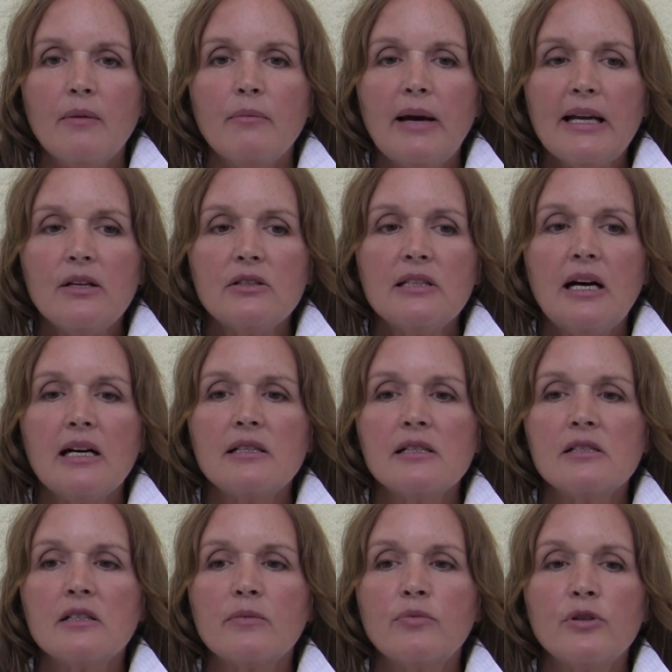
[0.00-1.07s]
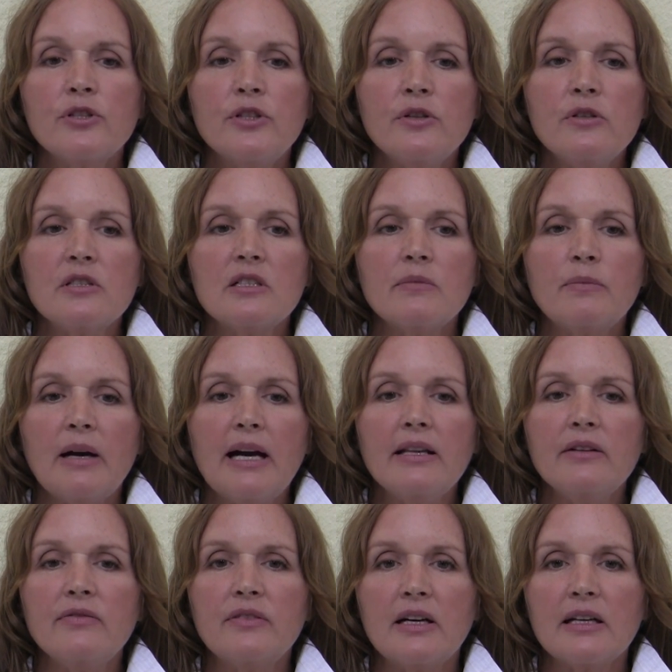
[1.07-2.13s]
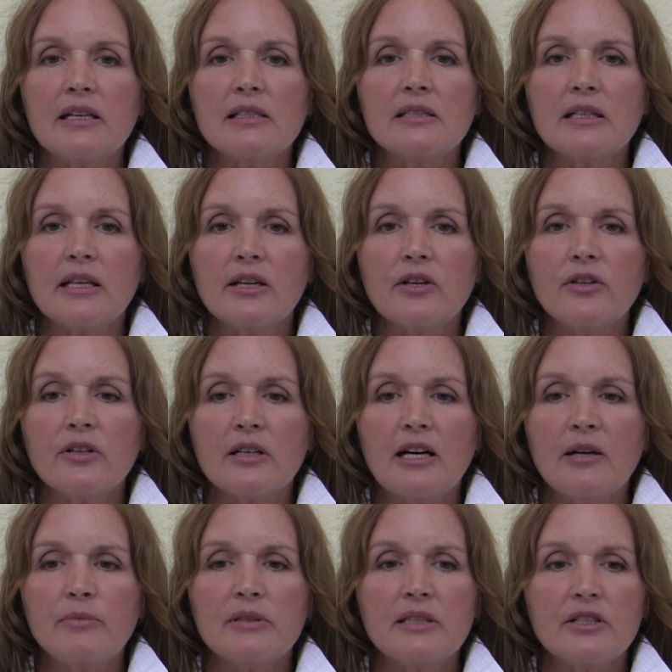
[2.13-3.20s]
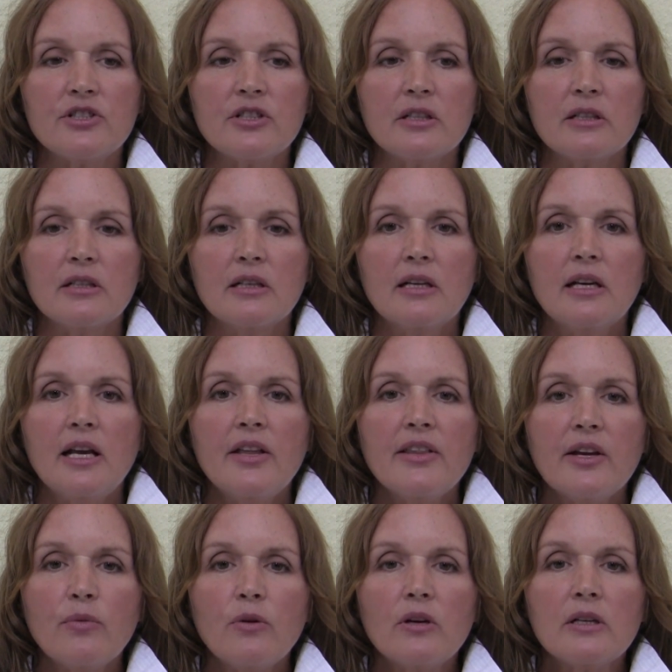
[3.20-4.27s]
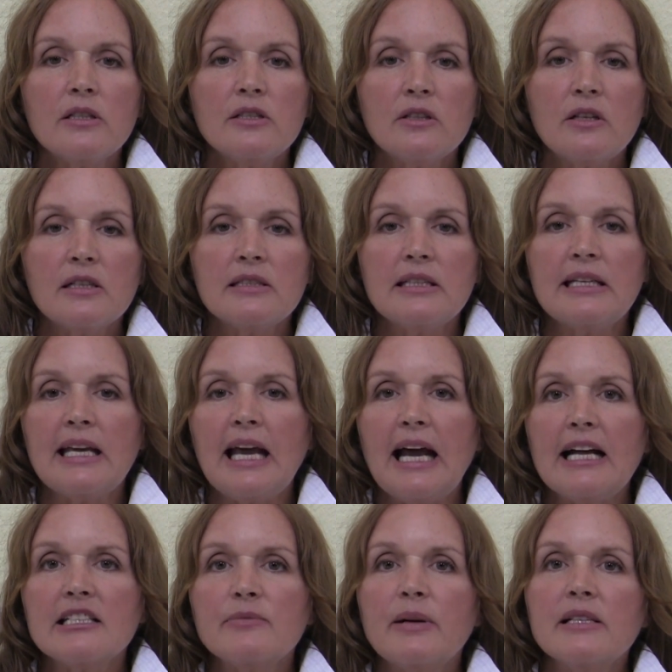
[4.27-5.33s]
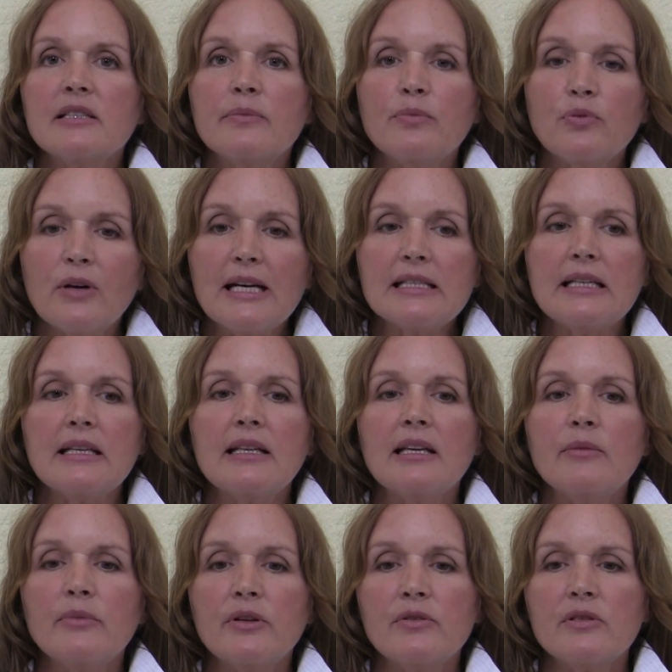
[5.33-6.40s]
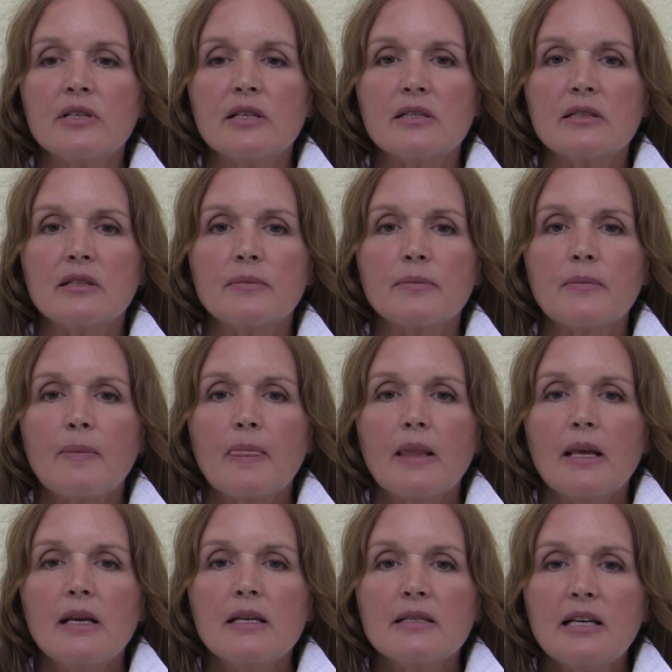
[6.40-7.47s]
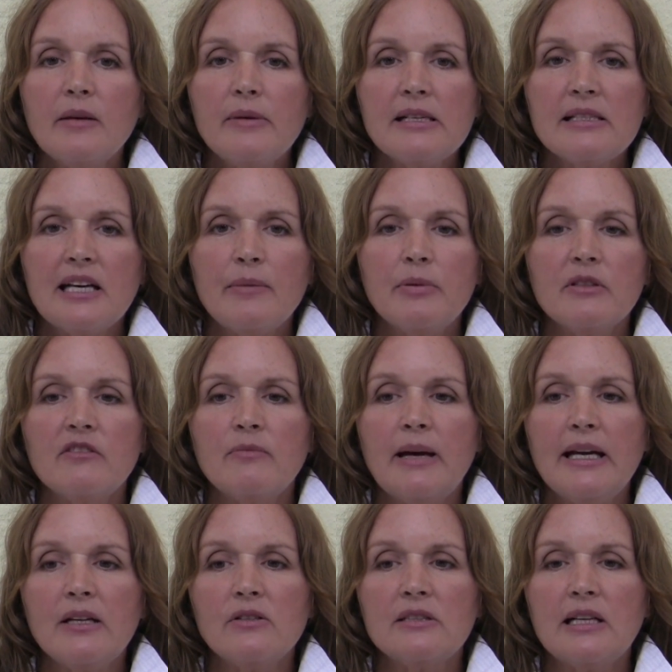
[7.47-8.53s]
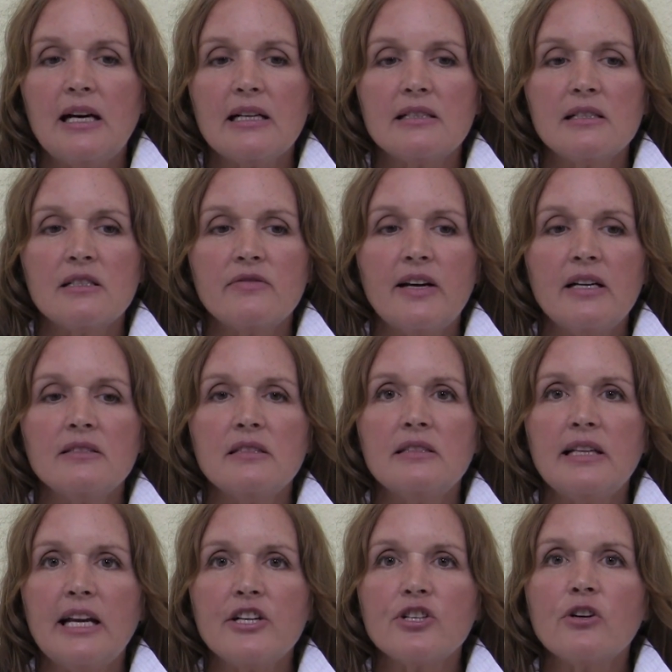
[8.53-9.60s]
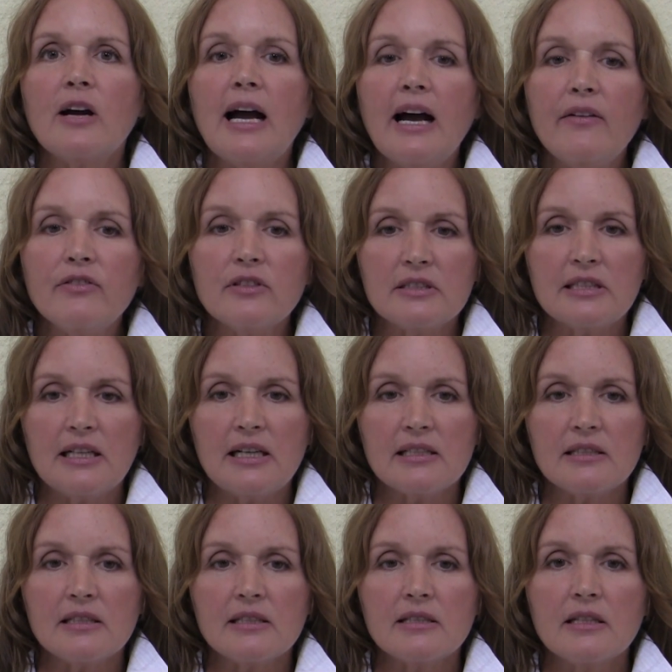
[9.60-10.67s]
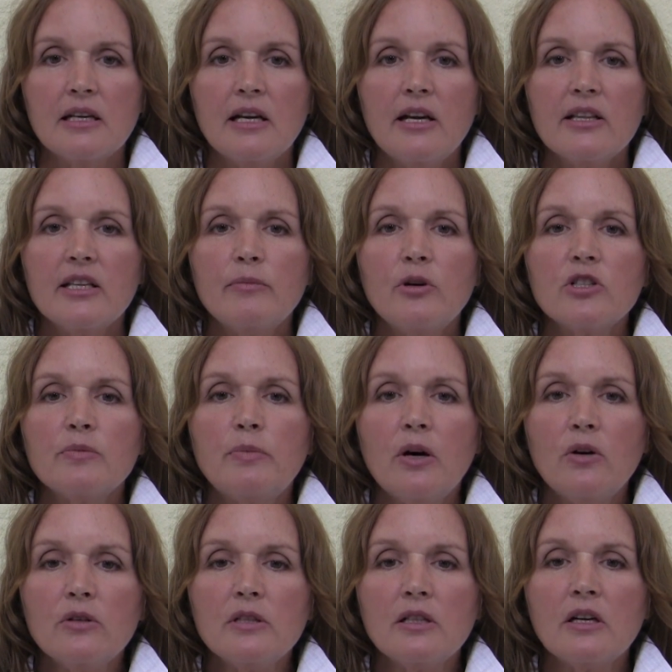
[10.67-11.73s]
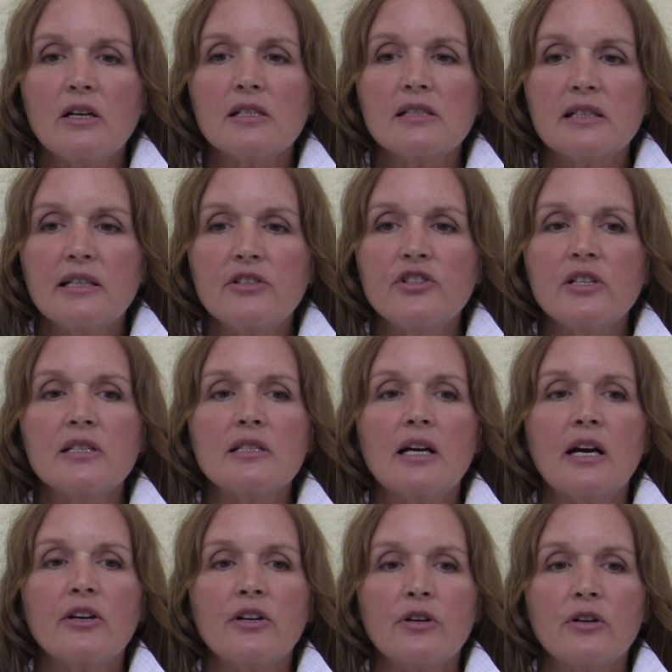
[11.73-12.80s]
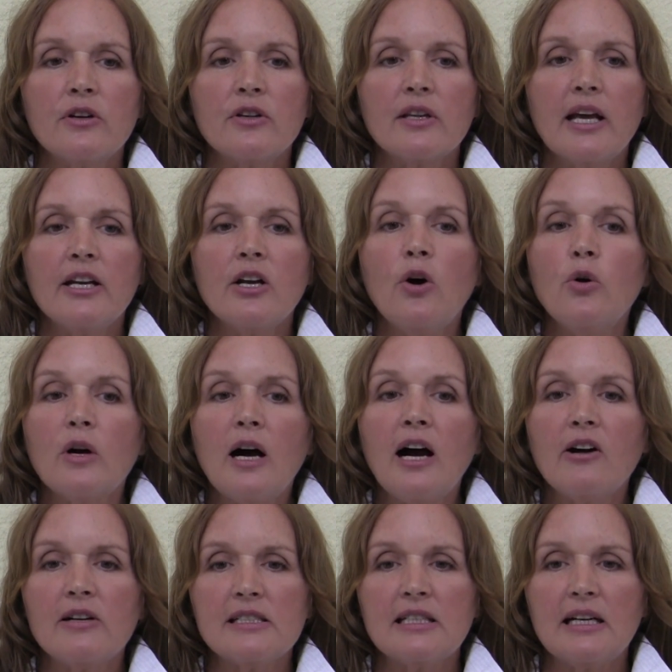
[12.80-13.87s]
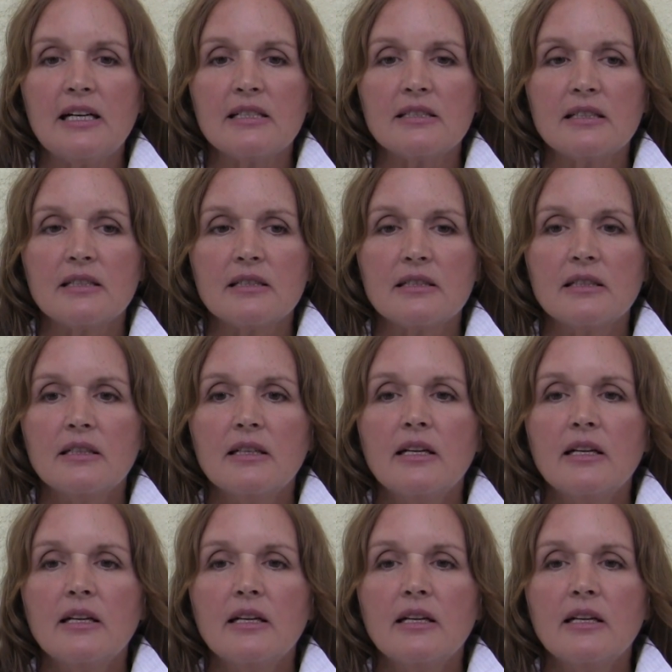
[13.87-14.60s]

Mycotoxins are produced by the fungus to kill their competition. They work in dogs and cats by suppressing the immune system. Some examples of mycotoxins found in nature are aflatoxins, the most potent carcinogens on earth, and ochratoxins.